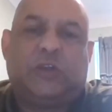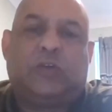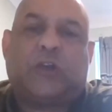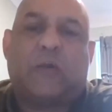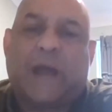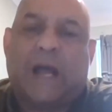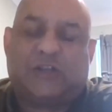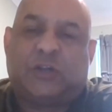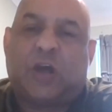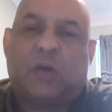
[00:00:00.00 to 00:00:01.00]
you don't
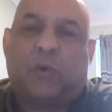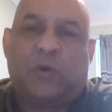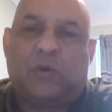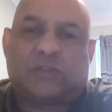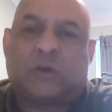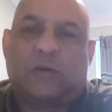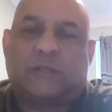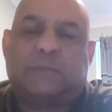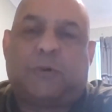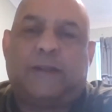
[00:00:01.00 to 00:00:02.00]
actually know what your
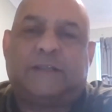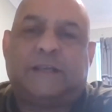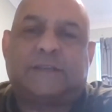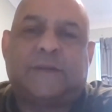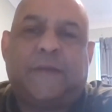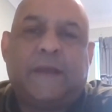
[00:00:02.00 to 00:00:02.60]
starting point is.